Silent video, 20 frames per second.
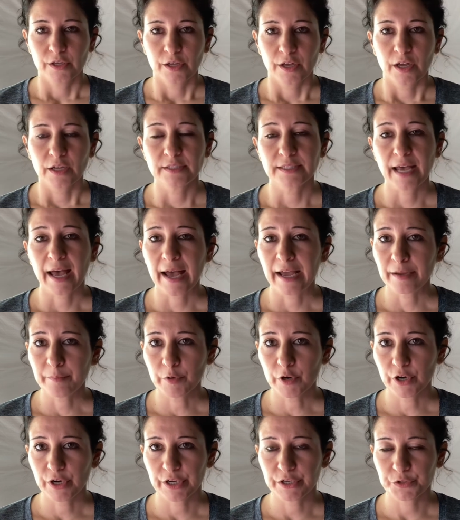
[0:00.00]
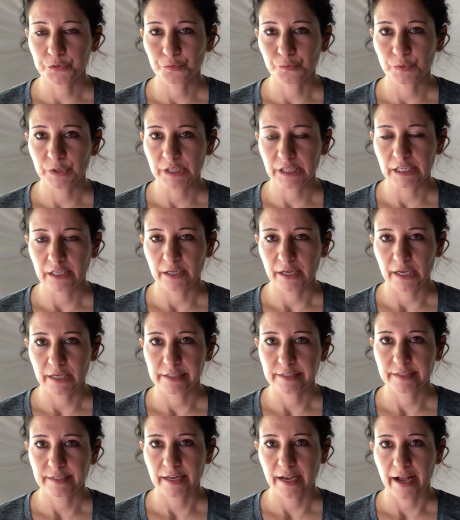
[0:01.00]
A timer is really
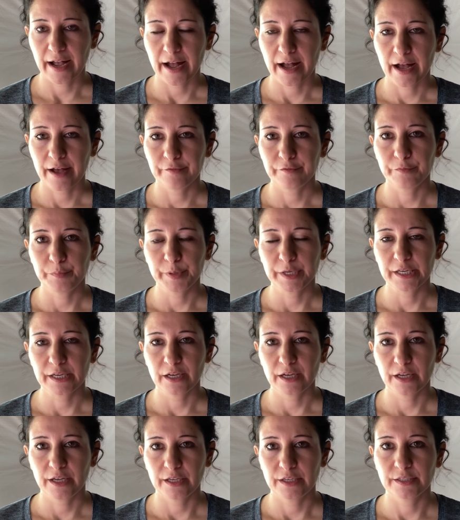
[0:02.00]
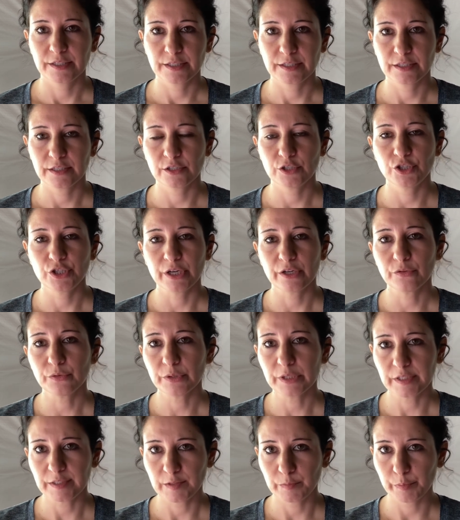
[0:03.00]
nice to have because
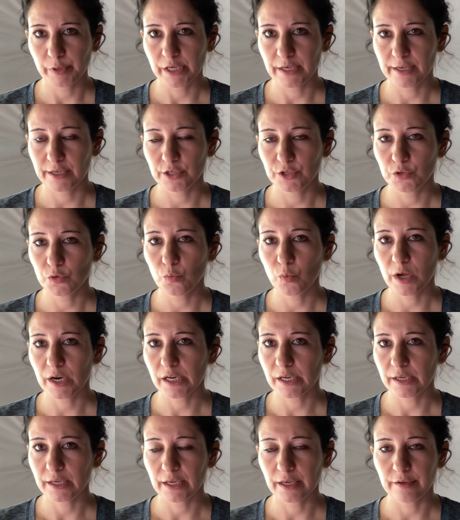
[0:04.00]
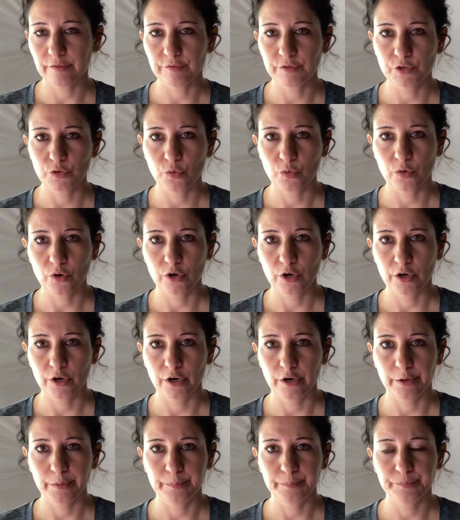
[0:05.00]
generally speaking, you want to give
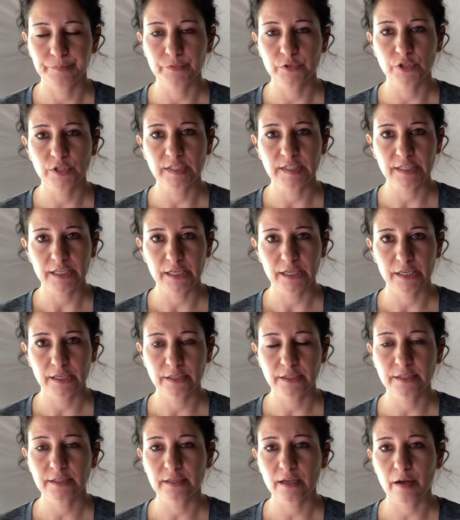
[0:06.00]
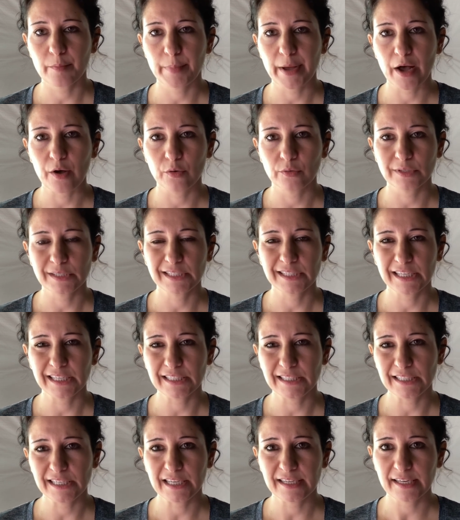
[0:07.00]
your seeds about
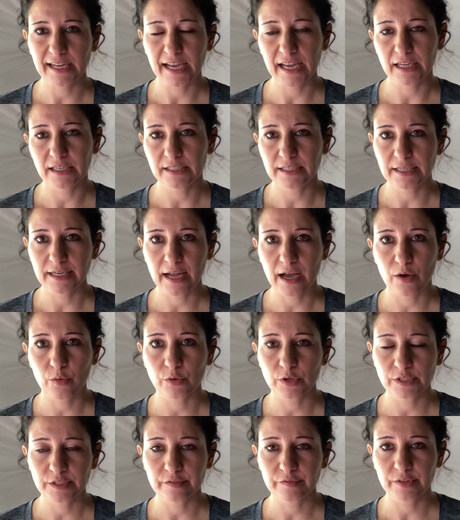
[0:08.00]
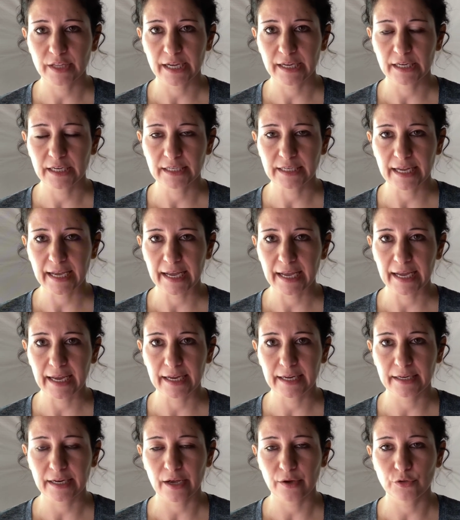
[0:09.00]
16 to 18 hours of light a
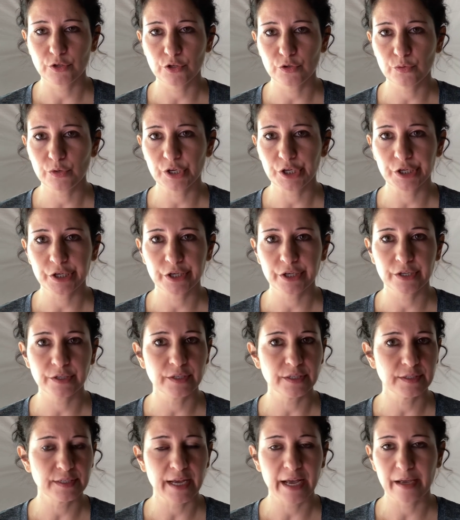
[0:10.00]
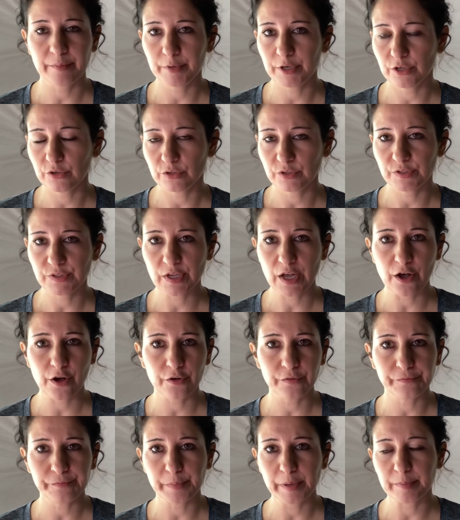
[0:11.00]
day. Now you could time it
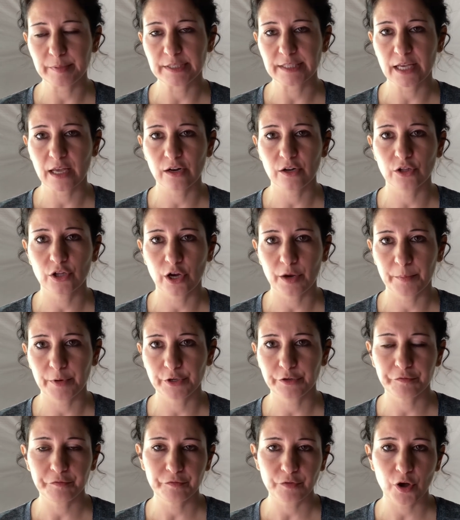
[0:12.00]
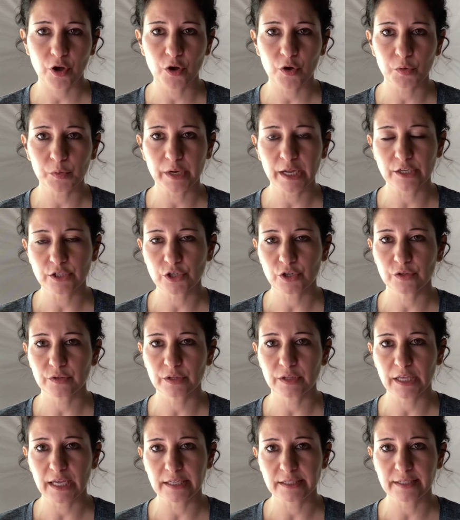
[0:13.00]
yourself, maybe set an alarm on your phone and turn
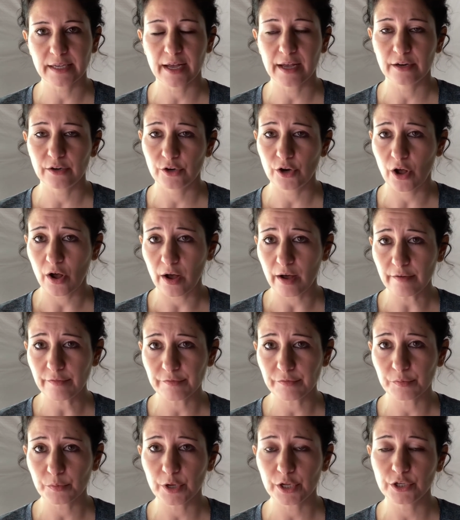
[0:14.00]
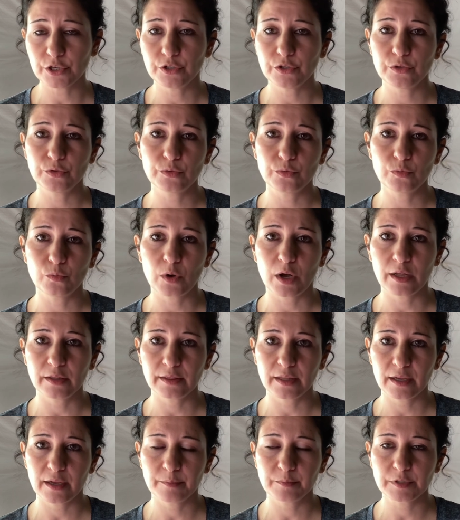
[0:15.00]
the lights on and off when you
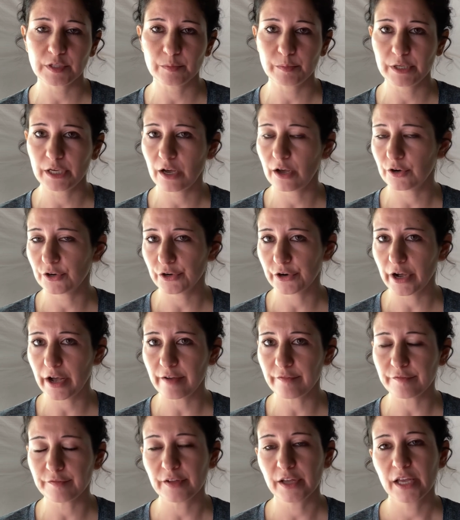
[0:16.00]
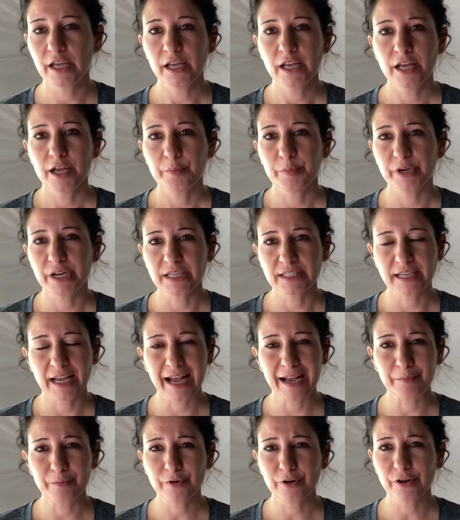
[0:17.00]
want them to be on or off. But a
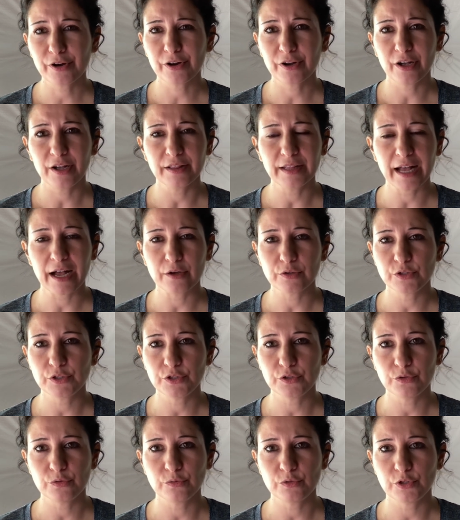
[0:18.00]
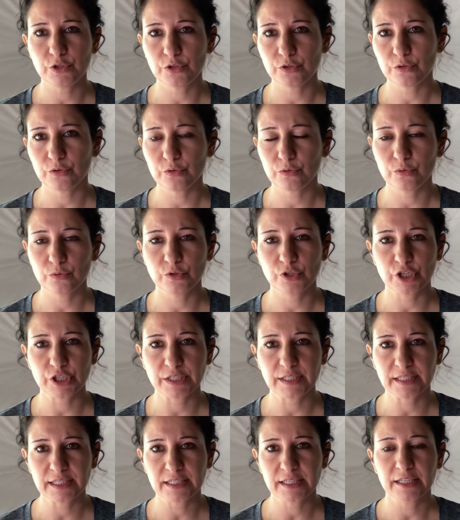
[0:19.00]
timer allows you to
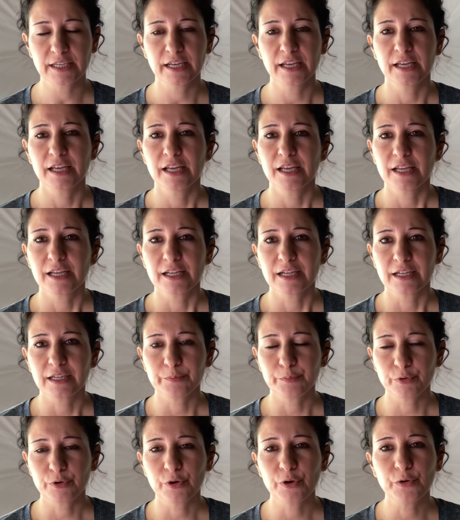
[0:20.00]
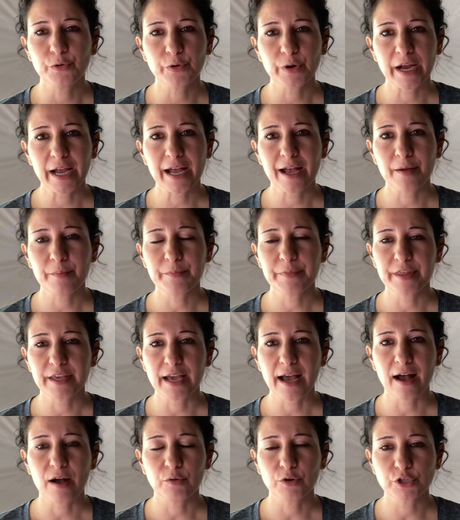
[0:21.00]
just program
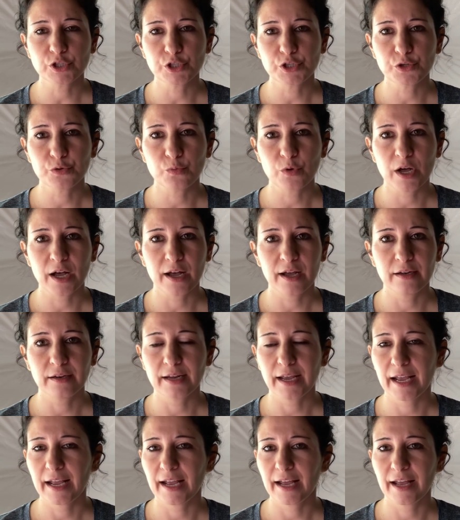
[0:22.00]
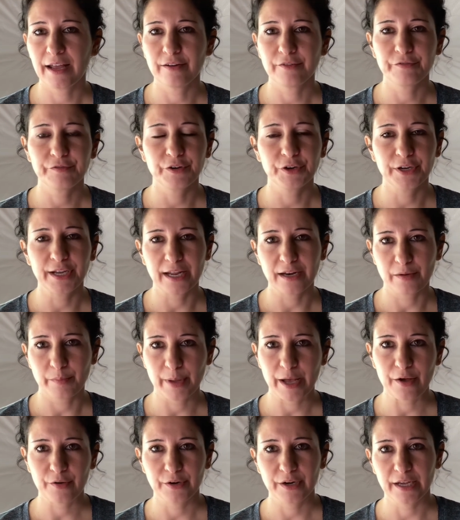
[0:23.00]
the hours you want and forget
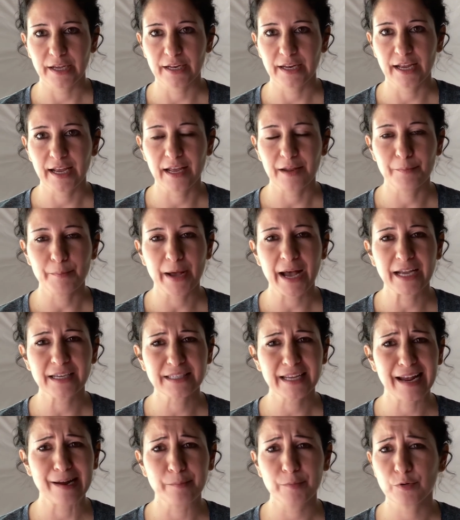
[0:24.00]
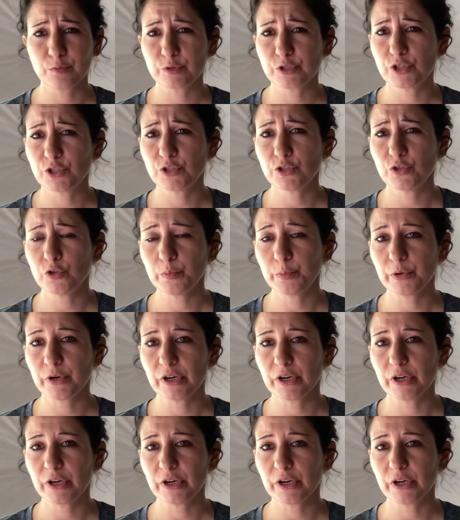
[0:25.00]
about it. And my timer was super